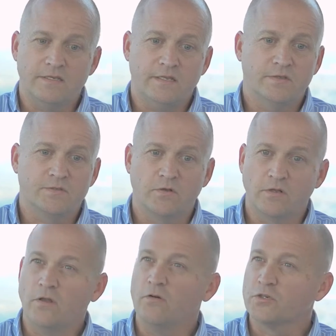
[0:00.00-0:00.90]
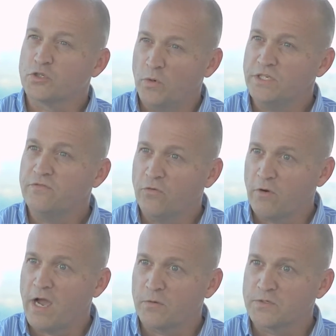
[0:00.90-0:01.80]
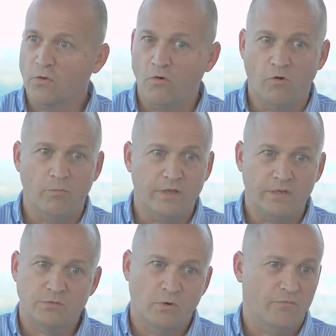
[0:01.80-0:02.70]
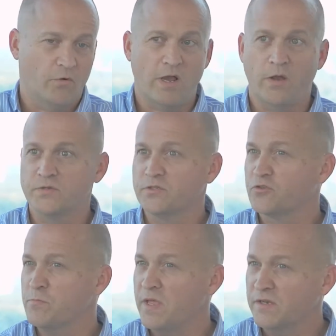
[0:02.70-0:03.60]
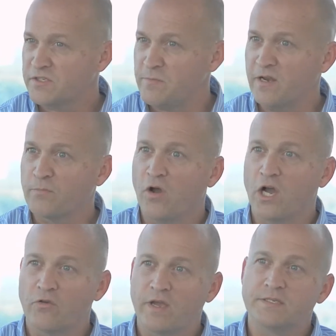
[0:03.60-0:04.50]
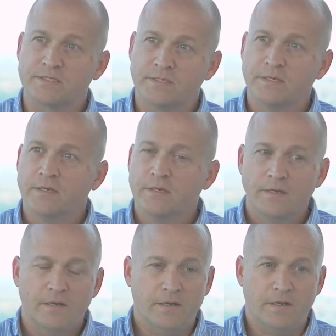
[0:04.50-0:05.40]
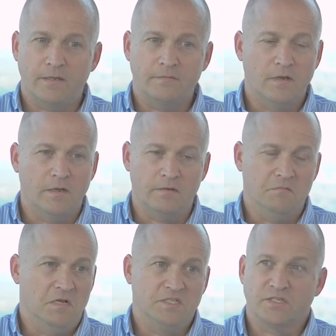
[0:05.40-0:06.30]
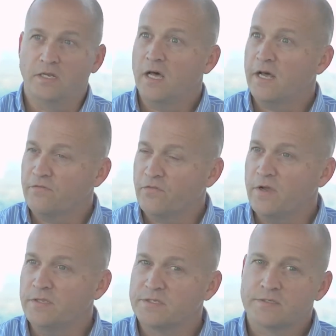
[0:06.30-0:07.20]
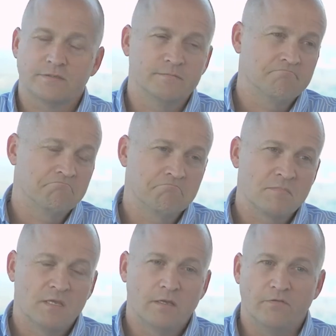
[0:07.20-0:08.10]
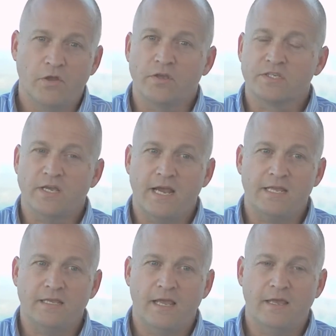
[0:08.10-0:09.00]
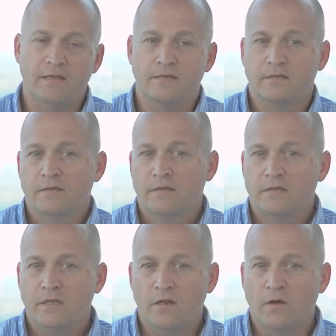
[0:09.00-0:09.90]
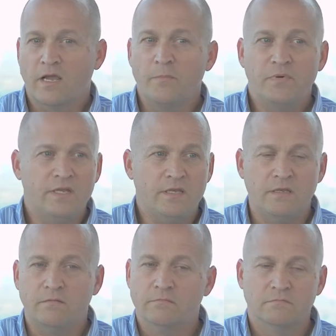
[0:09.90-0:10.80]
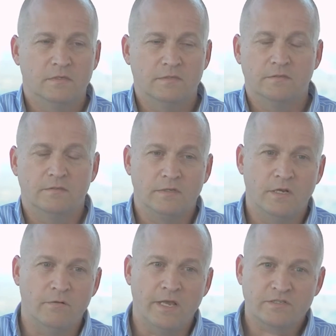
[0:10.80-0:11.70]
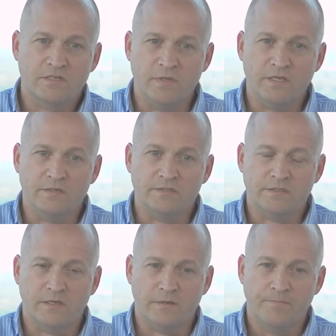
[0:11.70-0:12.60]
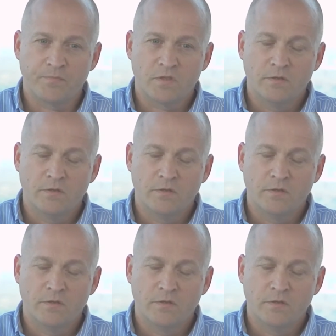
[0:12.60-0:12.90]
ideas are a little over 24 hours old, but in 24 hours, a tremendous amount of progress on just a lot of fronts. Very exciting. And, you know, a company, you know, next to me is a